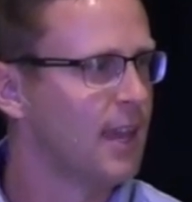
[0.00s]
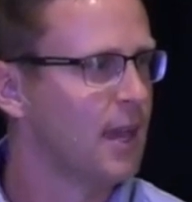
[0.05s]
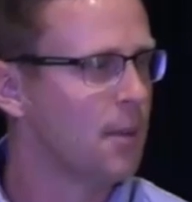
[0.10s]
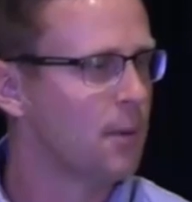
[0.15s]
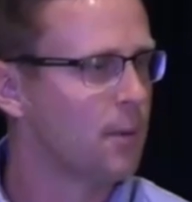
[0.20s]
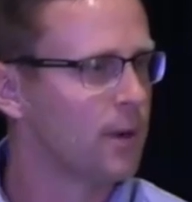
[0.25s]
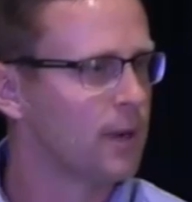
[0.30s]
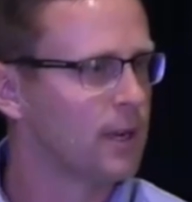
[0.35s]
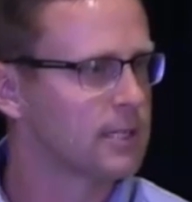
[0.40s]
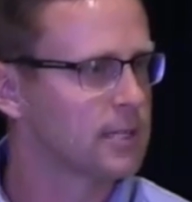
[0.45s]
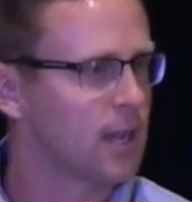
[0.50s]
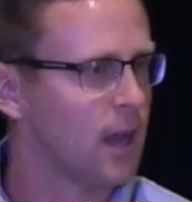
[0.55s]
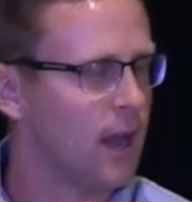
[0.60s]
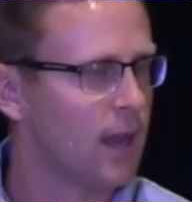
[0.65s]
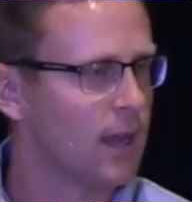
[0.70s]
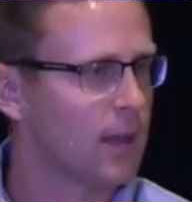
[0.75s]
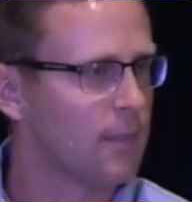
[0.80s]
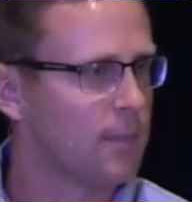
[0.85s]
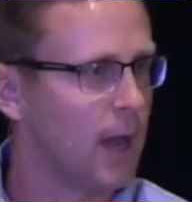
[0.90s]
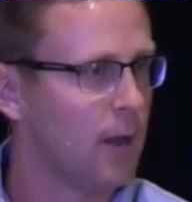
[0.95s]
We're going to
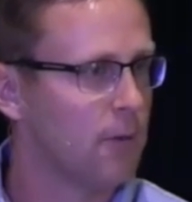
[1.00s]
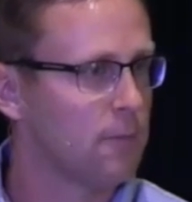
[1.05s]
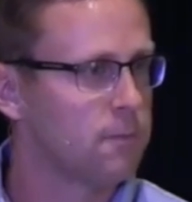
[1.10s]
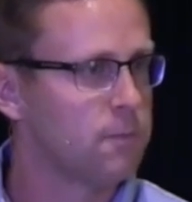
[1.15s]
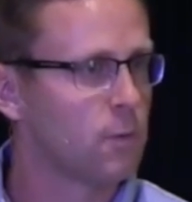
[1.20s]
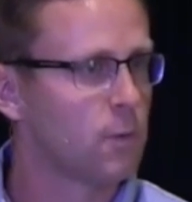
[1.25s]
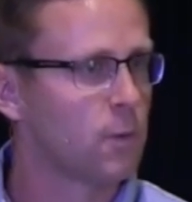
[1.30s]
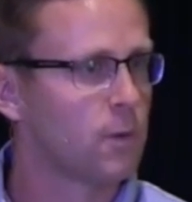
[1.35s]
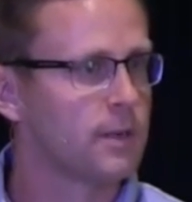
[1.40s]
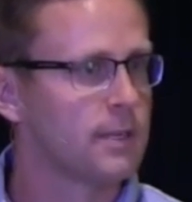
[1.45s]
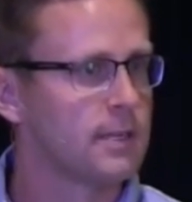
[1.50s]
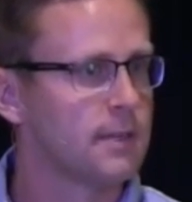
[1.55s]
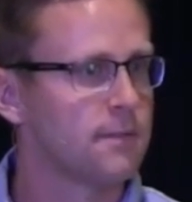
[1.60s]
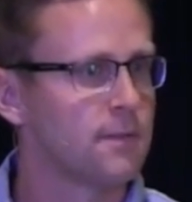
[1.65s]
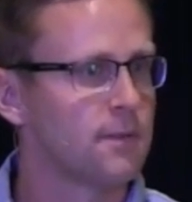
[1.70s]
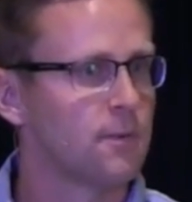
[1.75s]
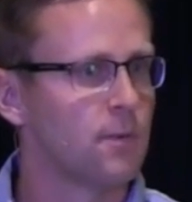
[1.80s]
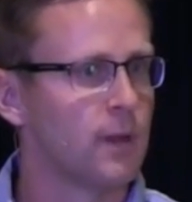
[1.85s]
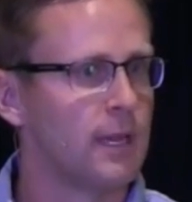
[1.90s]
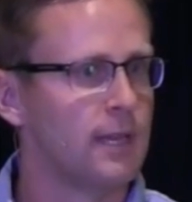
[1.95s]
talk about 4
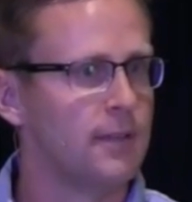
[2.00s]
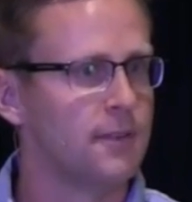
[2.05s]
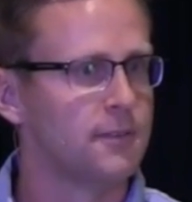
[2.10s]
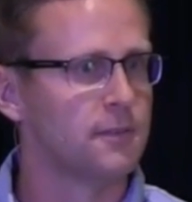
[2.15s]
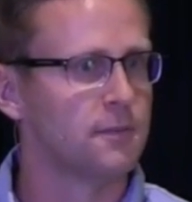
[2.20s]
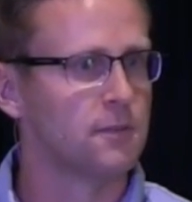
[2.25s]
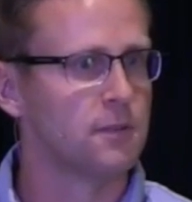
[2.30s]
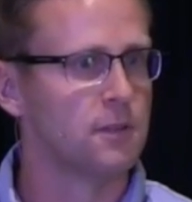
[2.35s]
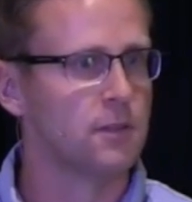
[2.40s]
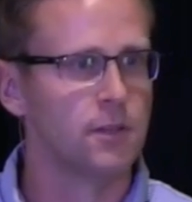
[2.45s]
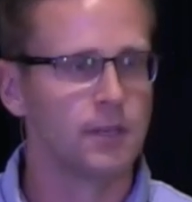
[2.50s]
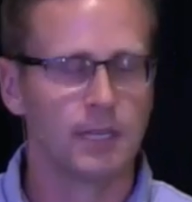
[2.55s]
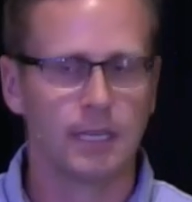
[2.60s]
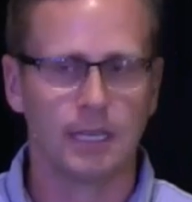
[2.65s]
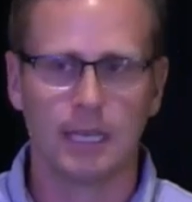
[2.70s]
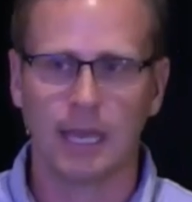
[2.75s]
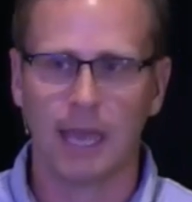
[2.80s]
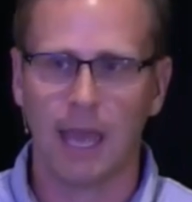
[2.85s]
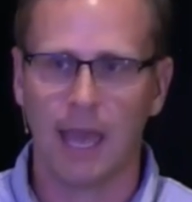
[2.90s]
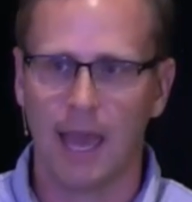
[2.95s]
different ways of
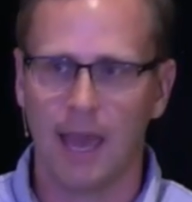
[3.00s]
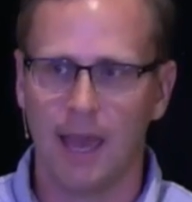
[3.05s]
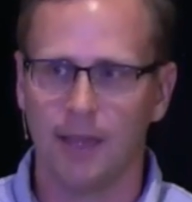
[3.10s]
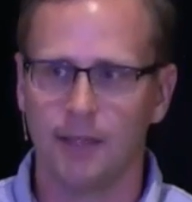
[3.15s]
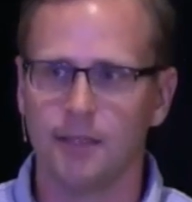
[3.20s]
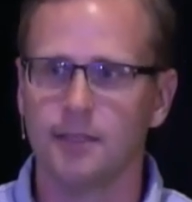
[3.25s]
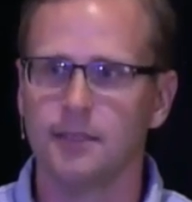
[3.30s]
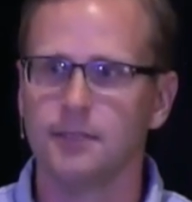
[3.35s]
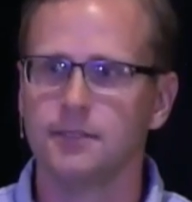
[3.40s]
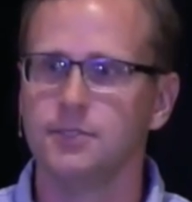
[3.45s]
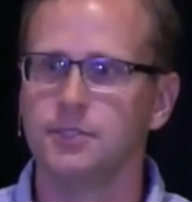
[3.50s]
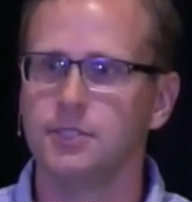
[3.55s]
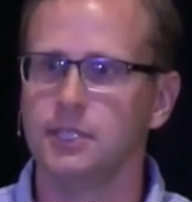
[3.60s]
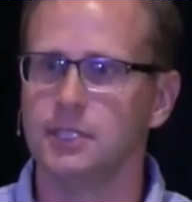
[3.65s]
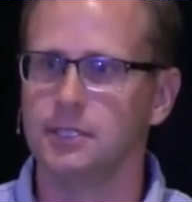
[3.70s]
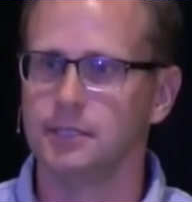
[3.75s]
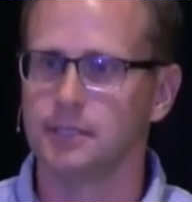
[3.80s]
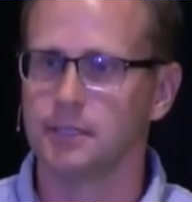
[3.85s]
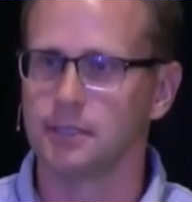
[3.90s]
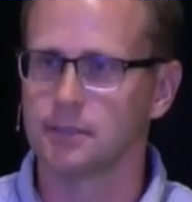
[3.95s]
looking at
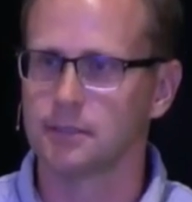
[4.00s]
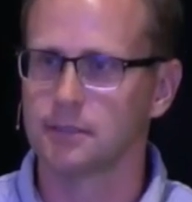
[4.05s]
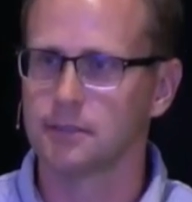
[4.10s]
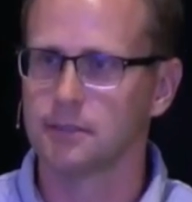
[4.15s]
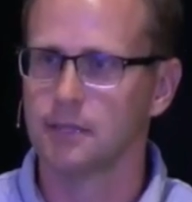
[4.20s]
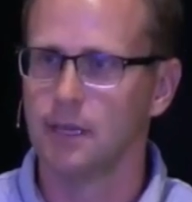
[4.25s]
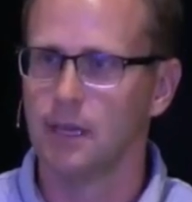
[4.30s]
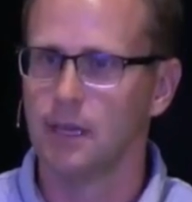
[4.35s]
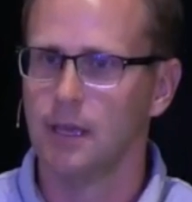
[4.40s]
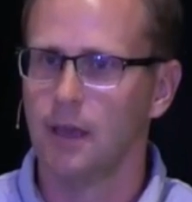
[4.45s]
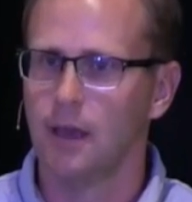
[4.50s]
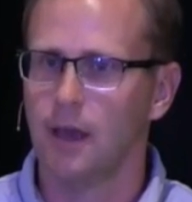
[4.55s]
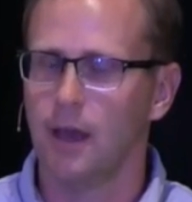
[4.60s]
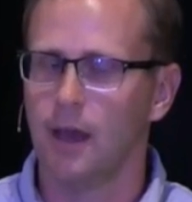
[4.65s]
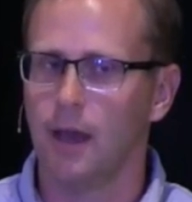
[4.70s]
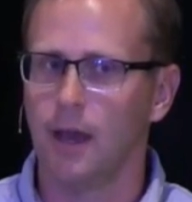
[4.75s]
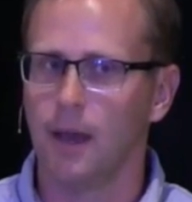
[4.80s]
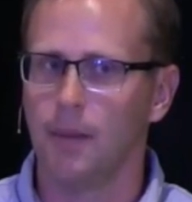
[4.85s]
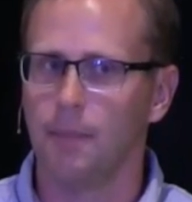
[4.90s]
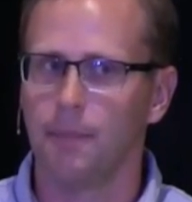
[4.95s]
Jesus.
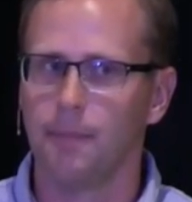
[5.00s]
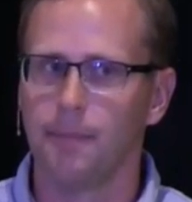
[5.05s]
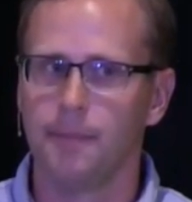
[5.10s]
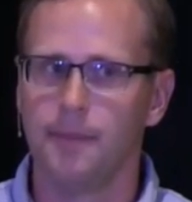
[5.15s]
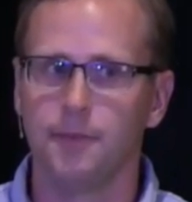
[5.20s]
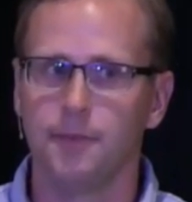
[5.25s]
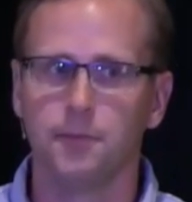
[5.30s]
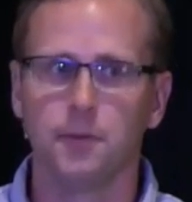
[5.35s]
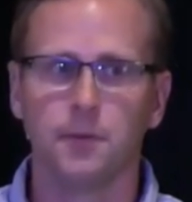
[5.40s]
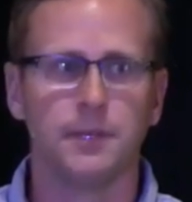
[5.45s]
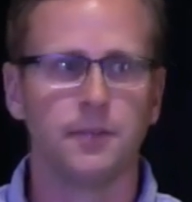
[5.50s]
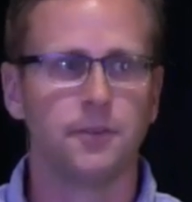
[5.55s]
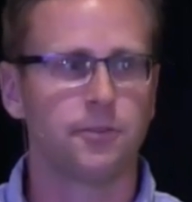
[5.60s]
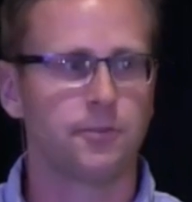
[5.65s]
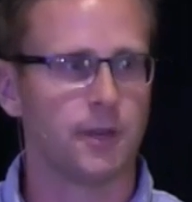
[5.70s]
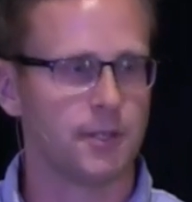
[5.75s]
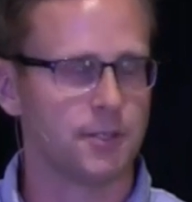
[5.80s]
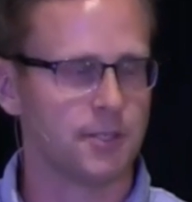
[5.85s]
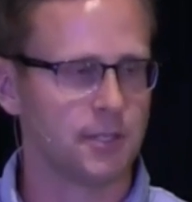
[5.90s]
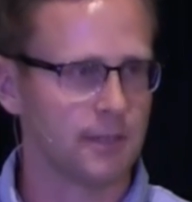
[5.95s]
This will be
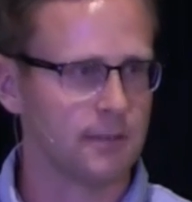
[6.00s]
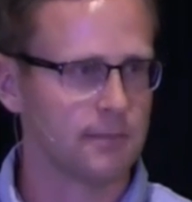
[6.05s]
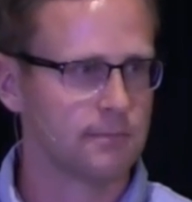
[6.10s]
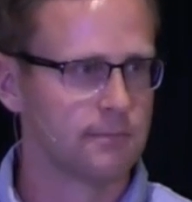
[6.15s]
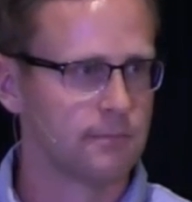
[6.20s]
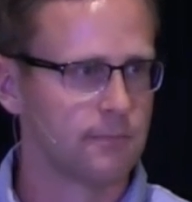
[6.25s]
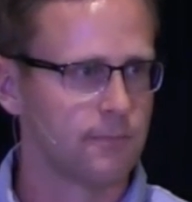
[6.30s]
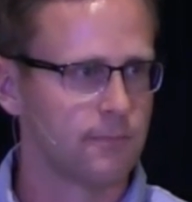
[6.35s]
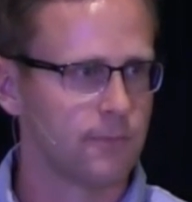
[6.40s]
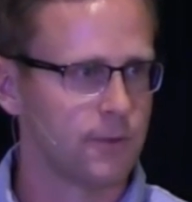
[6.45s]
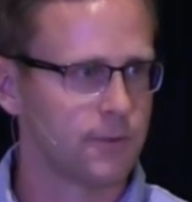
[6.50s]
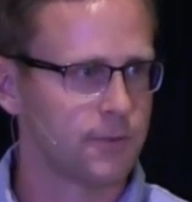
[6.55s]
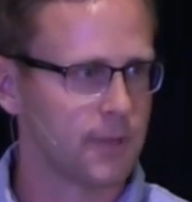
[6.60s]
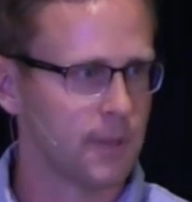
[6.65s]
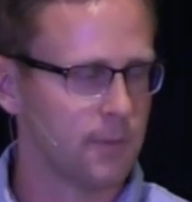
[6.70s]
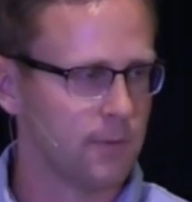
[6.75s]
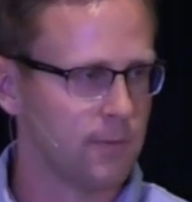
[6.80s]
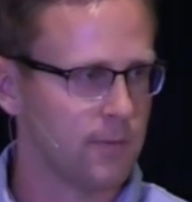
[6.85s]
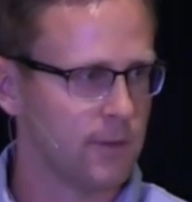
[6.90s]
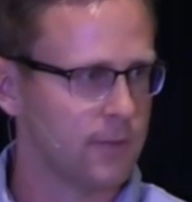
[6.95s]
stretching for
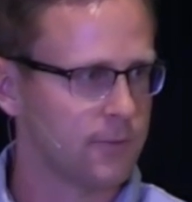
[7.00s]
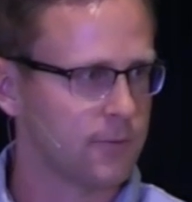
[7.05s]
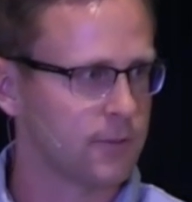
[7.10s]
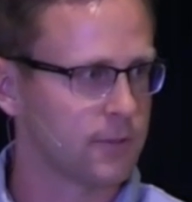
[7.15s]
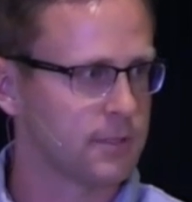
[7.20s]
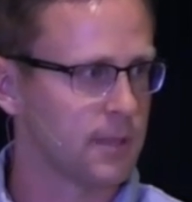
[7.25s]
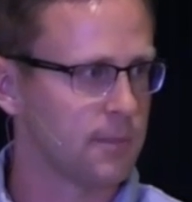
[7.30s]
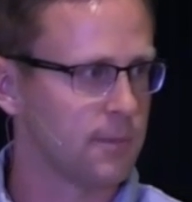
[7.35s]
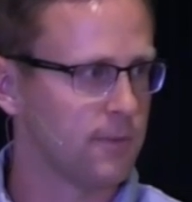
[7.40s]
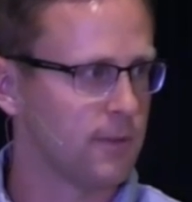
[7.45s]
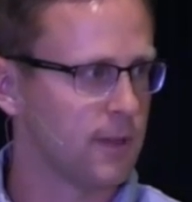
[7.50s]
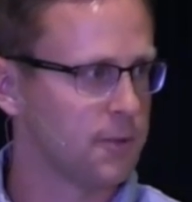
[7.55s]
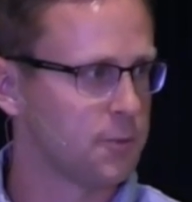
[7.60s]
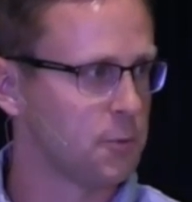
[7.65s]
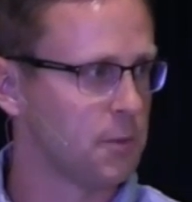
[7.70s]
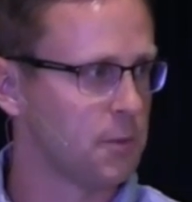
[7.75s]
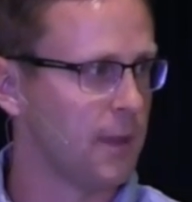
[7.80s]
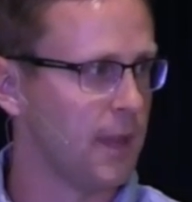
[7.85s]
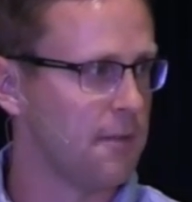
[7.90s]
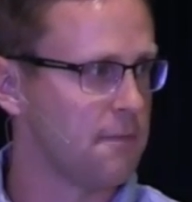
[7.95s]
some of us. For some of us,
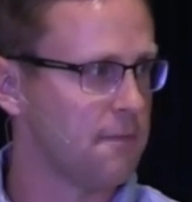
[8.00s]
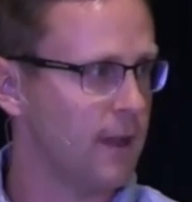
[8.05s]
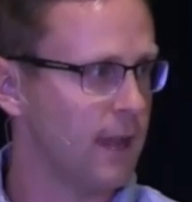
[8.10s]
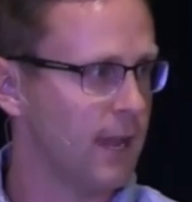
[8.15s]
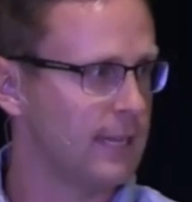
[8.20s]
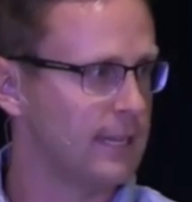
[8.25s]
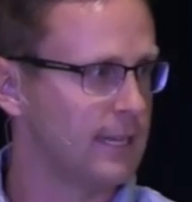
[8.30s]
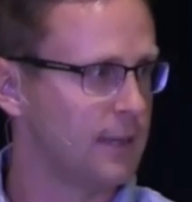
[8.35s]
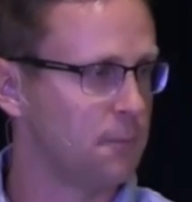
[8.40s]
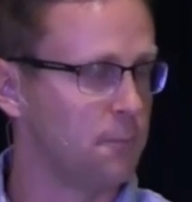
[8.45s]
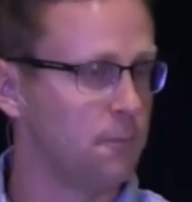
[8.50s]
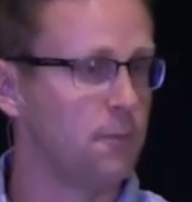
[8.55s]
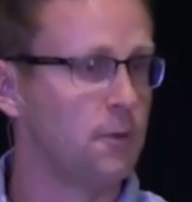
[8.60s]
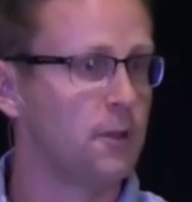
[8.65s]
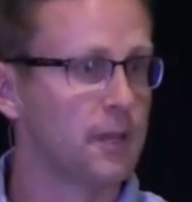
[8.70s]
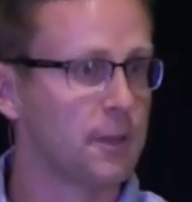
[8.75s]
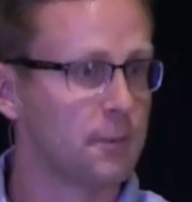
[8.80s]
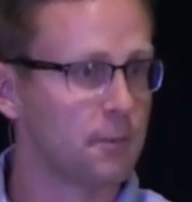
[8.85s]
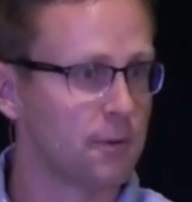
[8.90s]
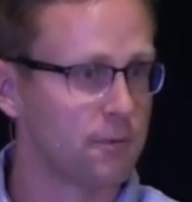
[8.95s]
we might find it
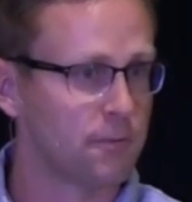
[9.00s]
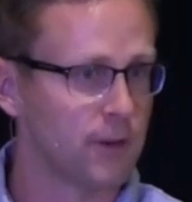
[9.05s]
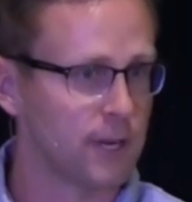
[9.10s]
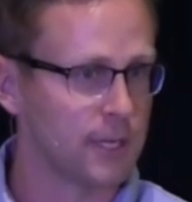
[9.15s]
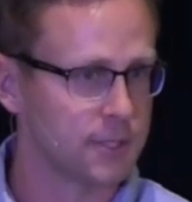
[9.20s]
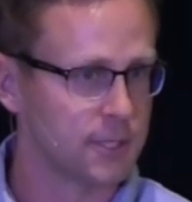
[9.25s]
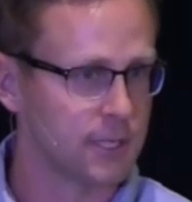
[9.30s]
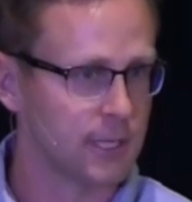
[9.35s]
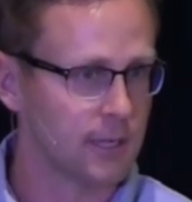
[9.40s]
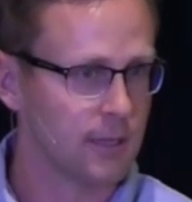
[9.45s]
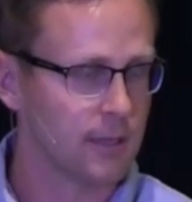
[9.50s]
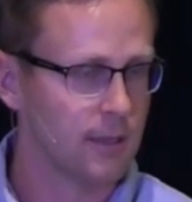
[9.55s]
really refreshing.